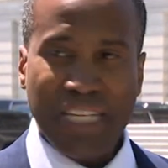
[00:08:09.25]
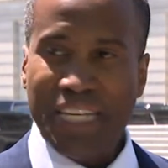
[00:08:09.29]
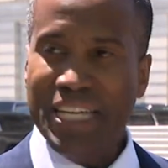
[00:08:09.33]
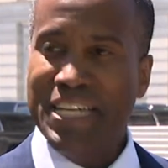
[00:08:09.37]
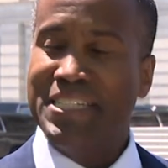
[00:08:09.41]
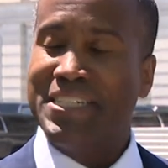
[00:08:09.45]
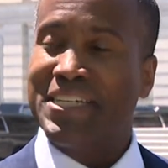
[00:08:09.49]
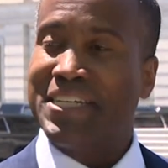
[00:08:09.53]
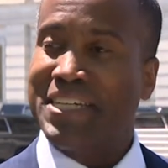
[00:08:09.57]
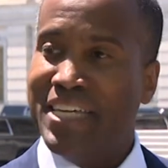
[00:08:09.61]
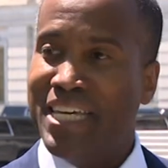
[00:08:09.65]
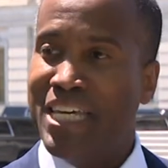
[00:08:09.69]

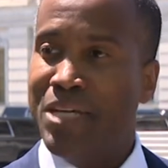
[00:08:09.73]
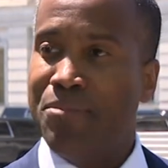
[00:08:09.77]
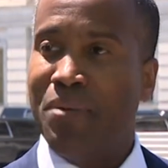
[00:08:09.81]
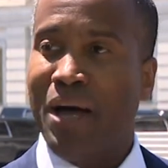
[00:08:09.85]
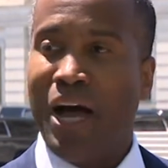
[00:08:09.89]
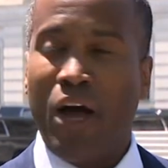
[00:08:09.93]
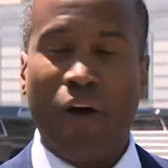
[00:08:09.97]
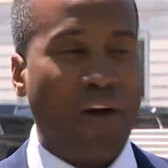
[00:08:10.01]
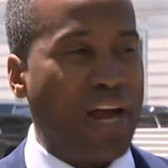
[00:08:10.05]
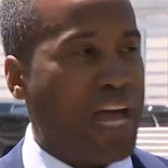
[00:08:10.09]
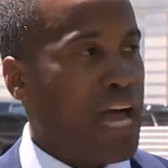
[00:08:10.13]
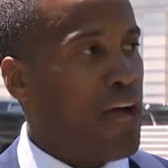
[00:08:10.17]
and to keep
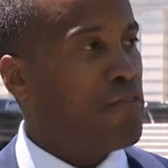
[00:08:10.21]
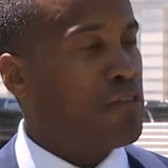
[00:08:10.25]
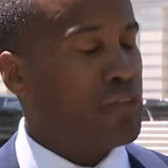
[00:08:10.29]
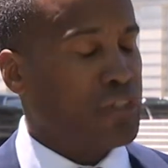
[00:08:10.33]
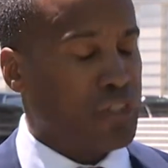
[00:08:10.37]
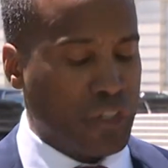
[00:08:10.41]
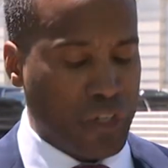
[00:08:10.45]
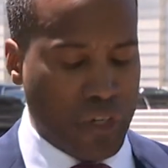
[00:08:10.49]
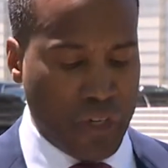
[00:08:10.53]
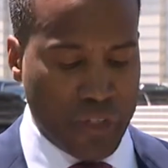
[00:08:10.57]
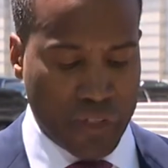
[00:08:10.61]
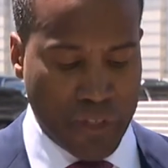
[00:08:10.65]
our
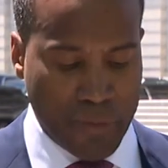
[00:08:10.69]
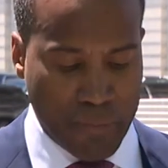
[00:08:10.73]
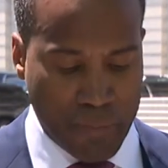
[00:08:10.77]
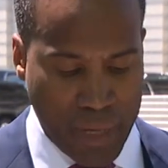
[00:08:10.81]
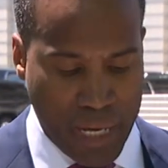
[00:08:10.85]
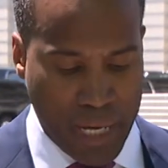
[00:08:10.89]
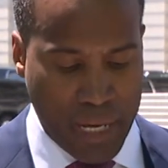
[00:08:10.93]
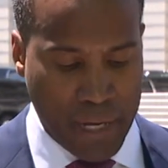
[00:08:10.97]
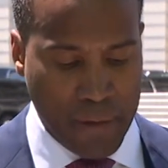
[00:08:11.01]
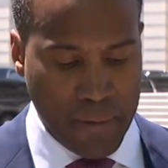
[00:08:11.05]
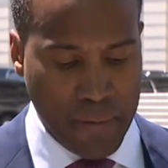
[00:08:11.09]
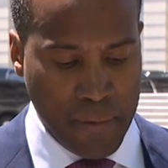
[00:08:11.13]
adversaries at
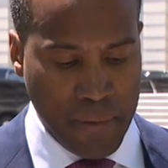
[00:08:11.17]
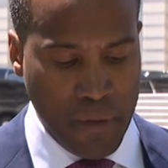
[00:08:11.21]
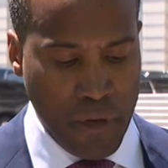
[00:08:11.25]
bay.